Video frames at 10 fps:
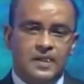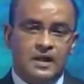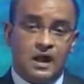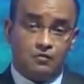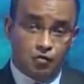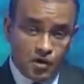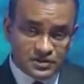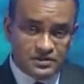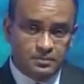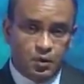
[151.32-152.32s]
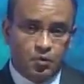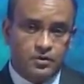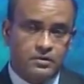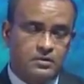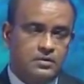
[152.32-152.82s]
across the board,
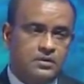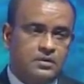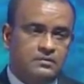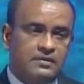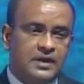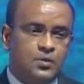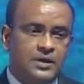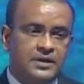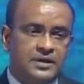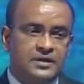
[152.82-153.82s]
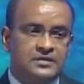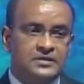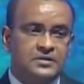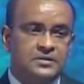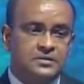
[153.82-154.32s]
then we need
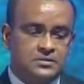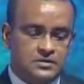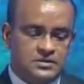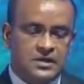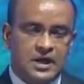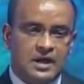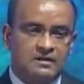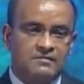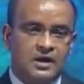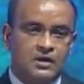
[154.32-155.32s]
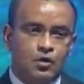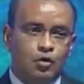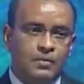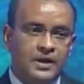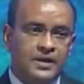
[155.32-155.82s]
to have a
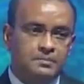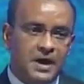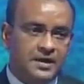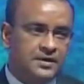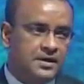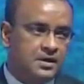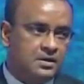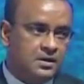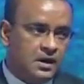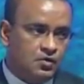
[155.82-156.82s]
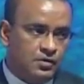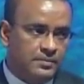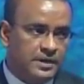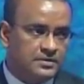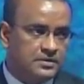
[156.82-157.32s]
globally binding
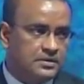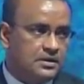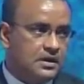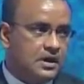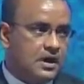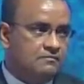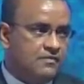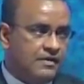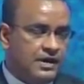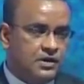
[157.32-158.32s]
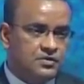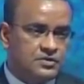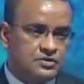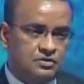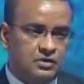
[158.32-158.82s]
agreement. I'm very
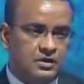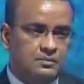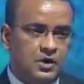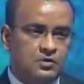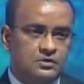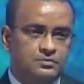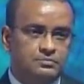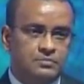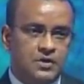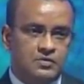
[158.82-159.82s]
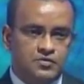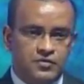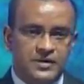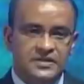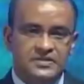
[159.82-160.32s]
concerned about
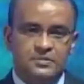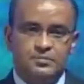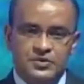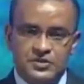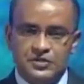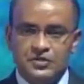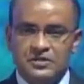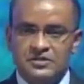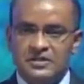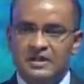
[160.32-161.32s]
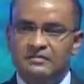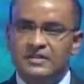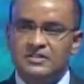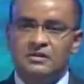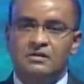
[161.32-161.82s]
countries and positions that
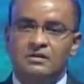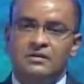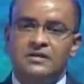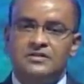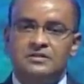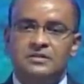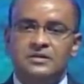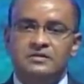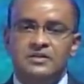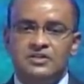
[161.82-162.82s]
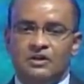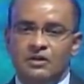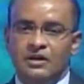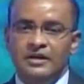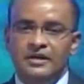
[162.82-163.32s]
discount this
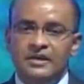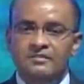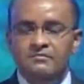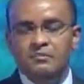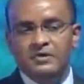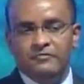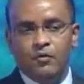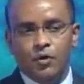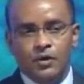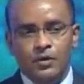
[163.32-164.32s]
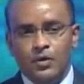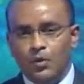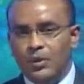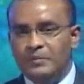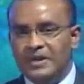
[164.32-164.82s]
early, even before
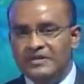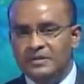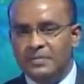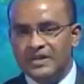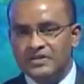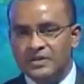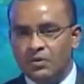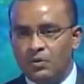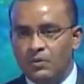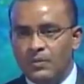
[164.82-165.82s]
we meet in Mexico,